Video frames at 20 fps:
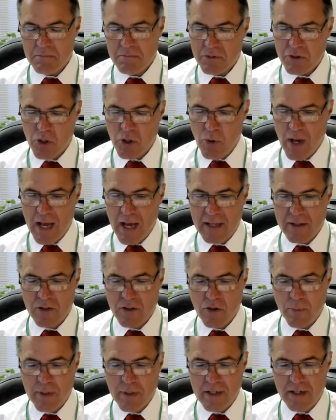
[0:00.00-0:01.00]
so high in
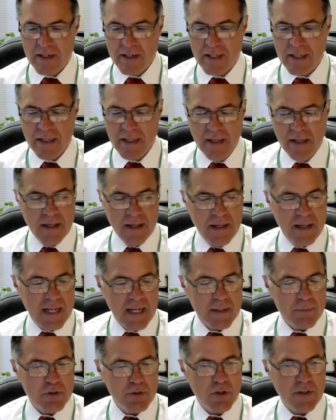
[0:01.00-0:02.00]
the humidity.
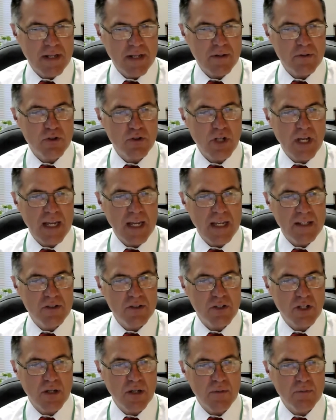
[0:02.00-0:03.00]
And I'm sure that'll
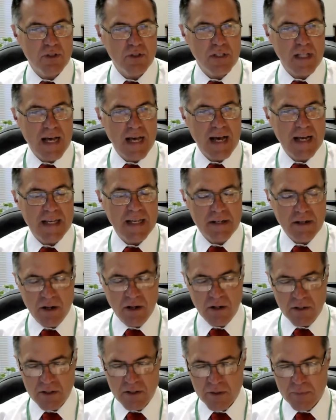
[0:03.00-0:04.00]
change come July and
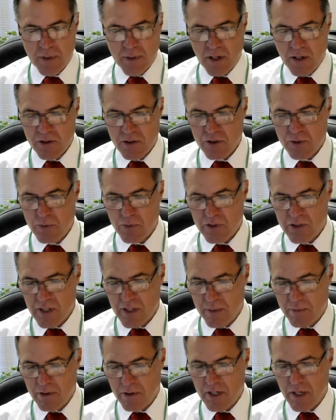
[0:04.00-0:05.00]
August, but also with
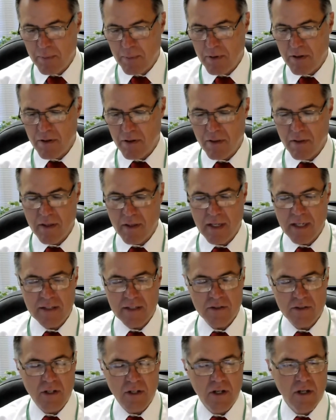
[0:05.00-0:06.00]
summer, a couple other
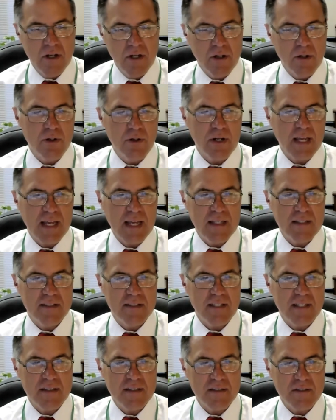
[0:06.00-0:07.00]
things, hurricane
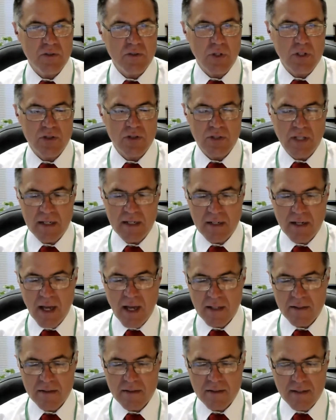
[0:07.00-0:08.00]
season. So I just hate
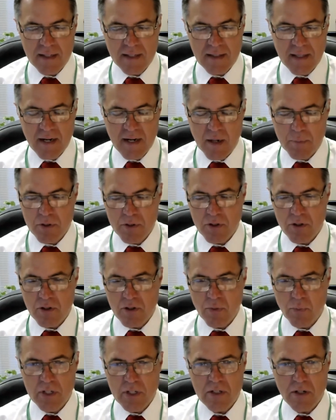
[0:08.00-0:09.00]
not to take that
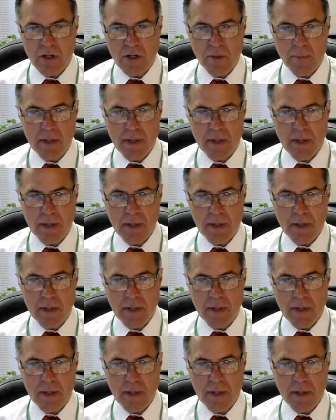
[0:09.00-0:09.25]
opportunity. We talk